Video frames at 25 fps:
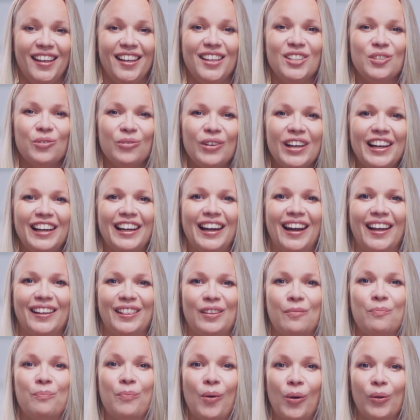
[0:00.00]
It's really
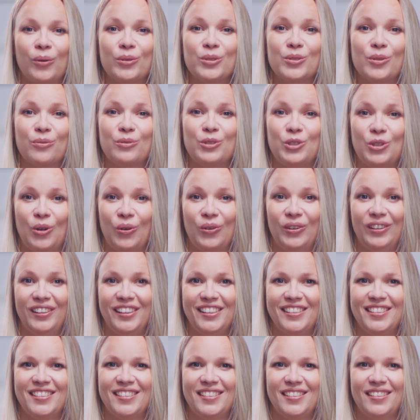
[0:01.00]
like the box of
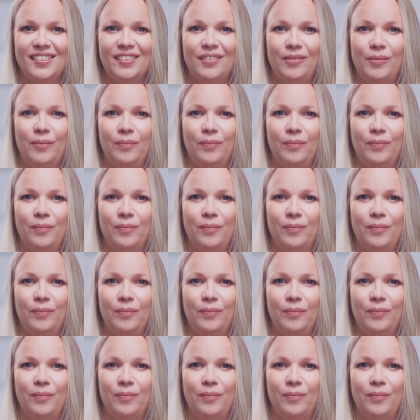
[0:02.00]
chocolates.